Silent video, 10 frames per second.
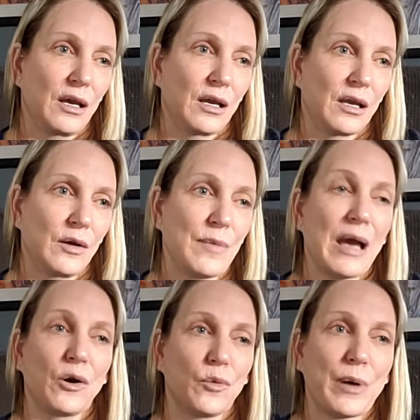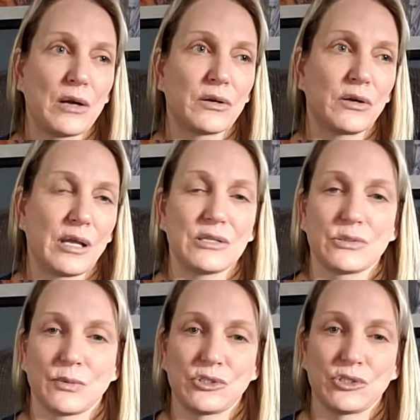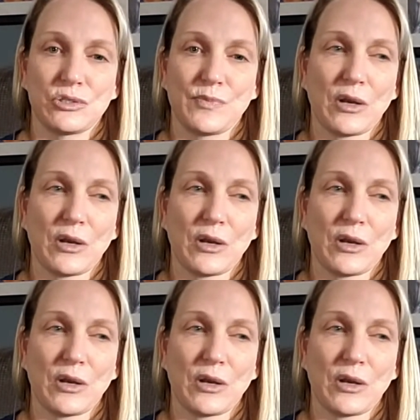My old partner, that's where she spent her